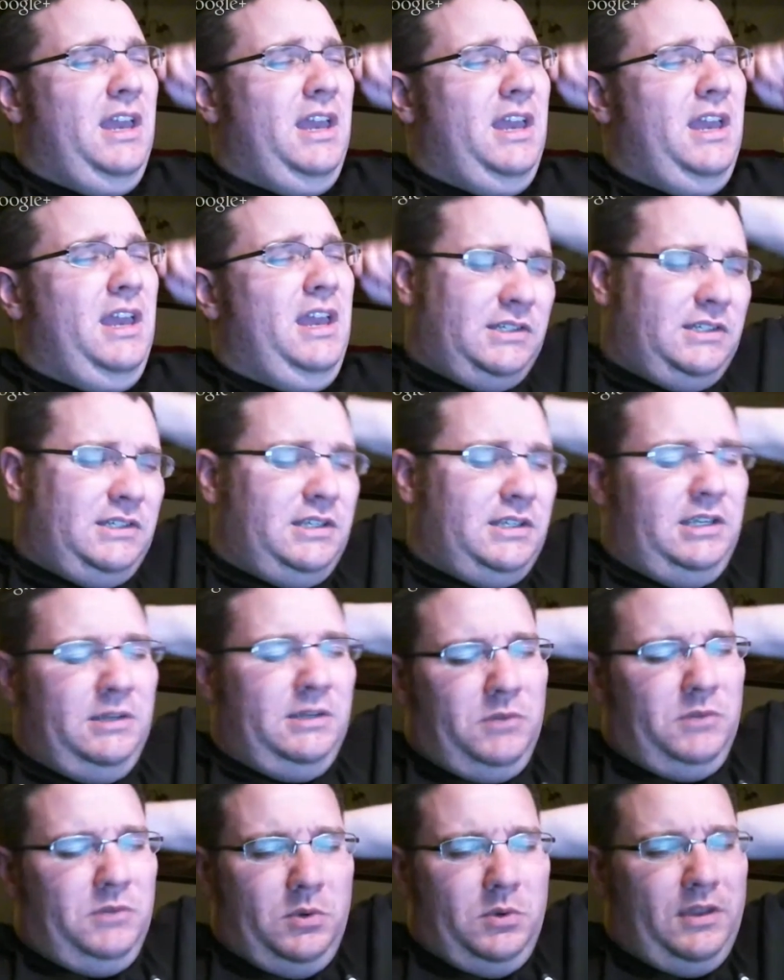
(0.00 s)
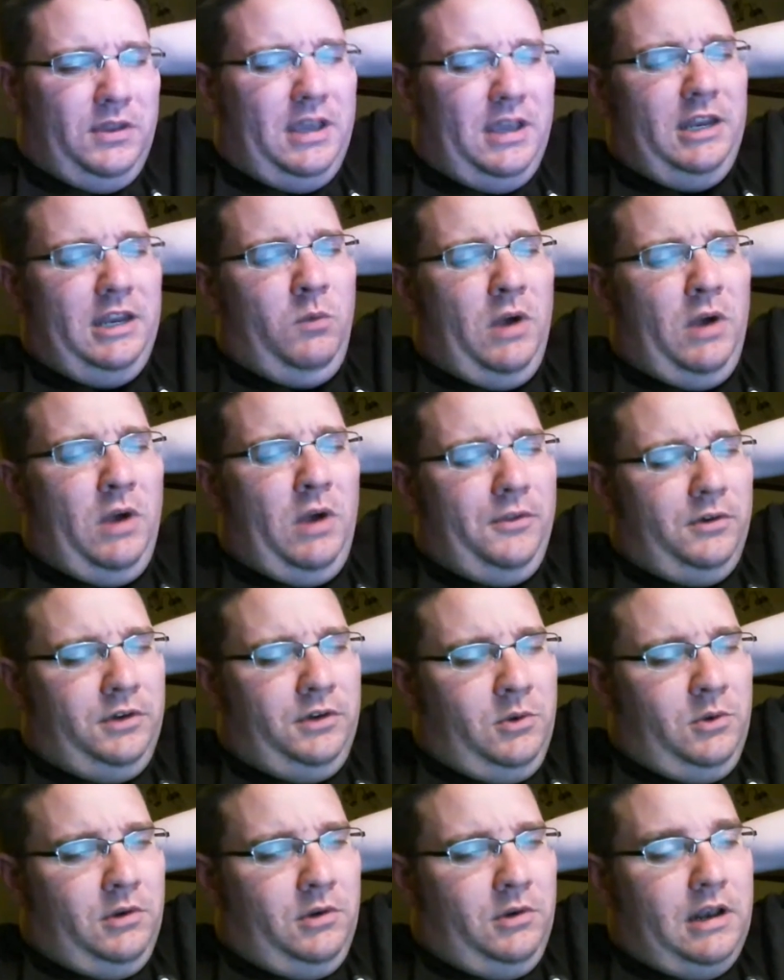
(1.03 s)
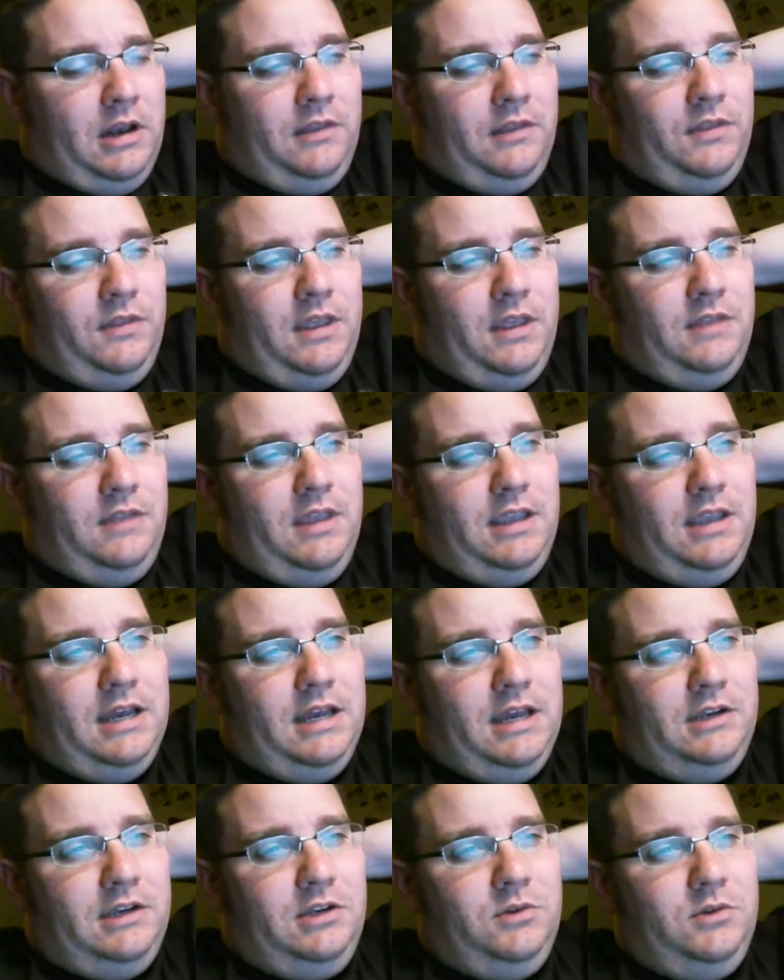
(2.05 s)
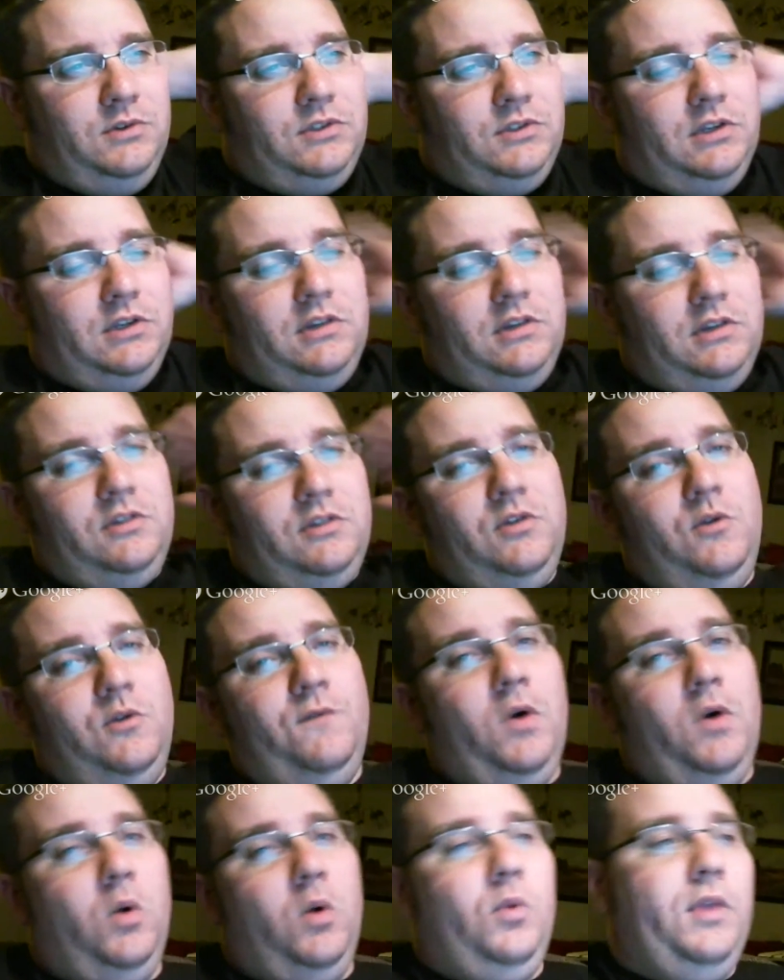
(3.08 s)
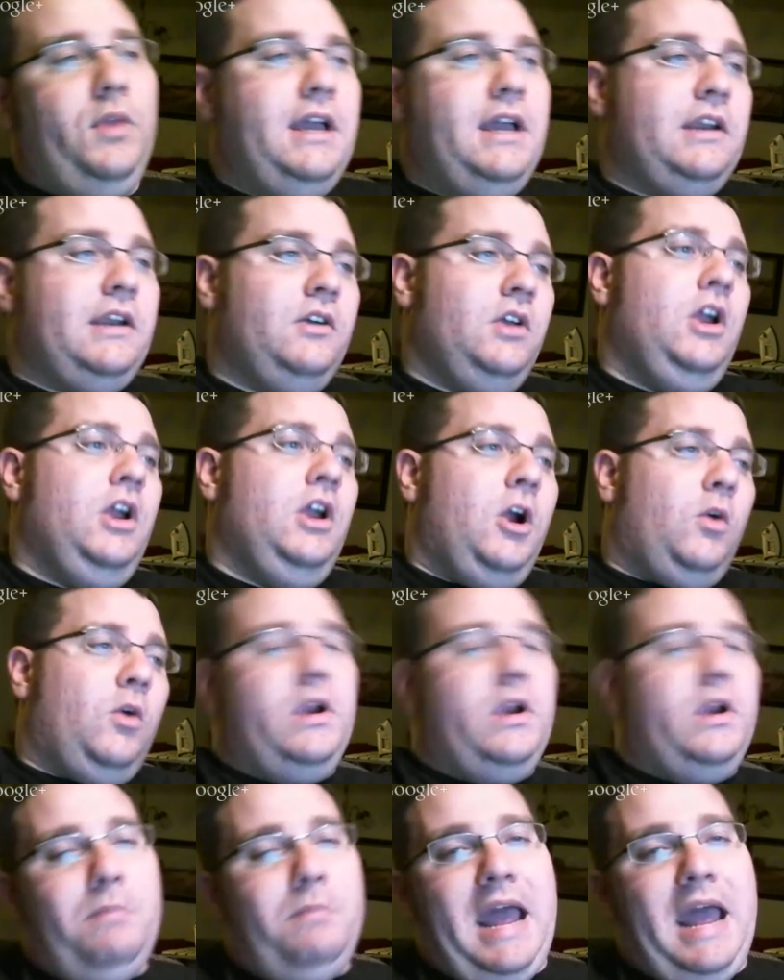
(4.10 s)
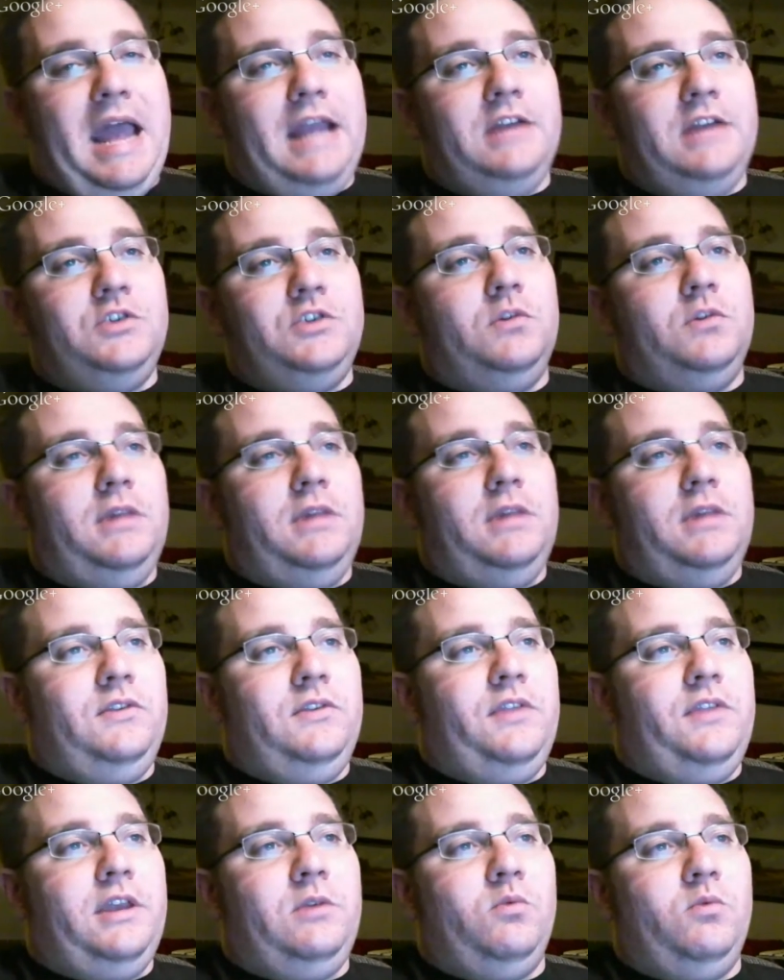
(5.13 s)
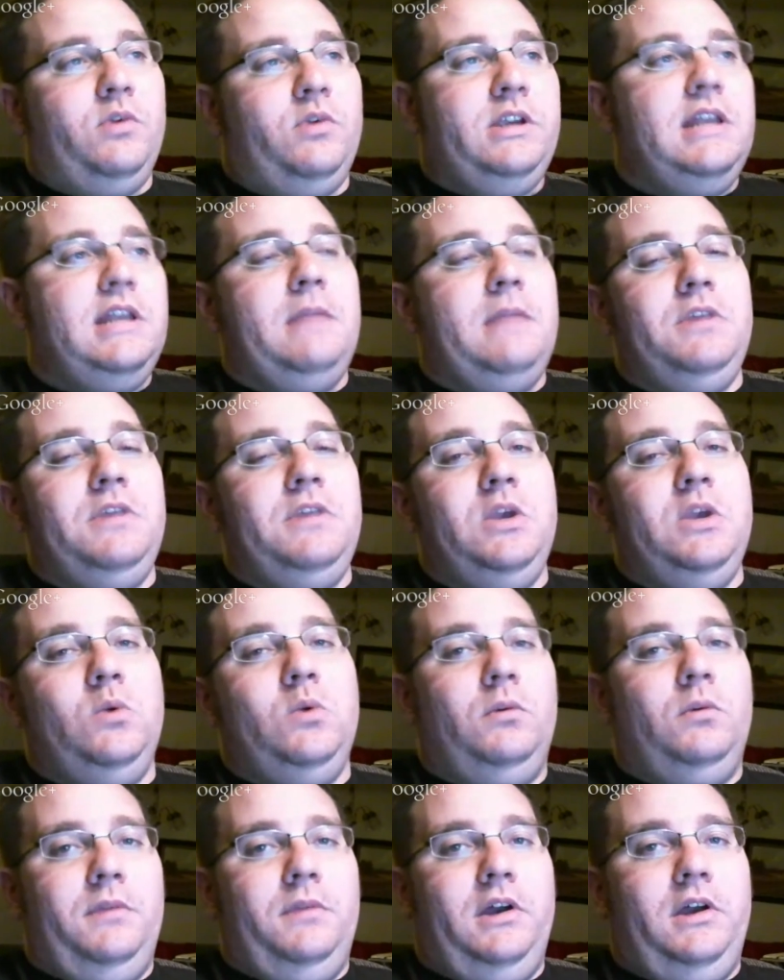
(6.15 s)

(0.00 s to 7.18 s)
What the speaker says: I see him doing that, and while they're doing it, they kind of do it a twofold. They kind of repackage them and then they re-debut them.